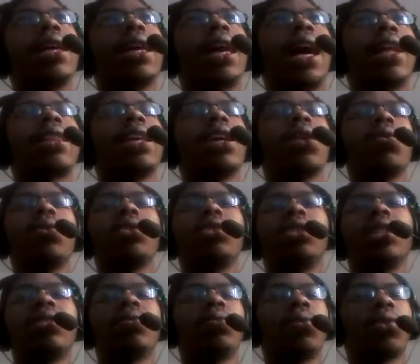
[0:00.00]
I think it was
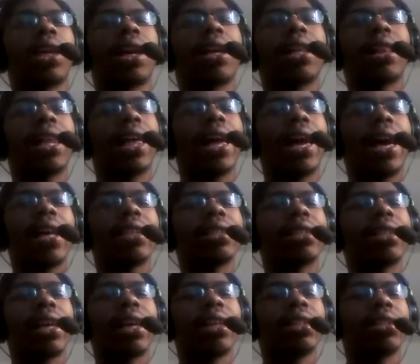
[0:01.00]
just for the
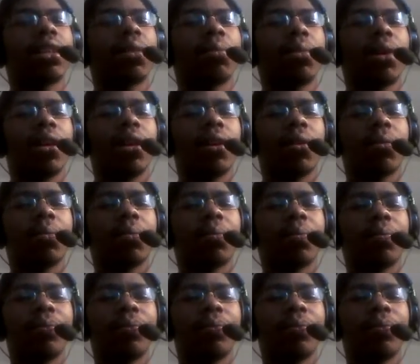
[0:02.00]
class, like some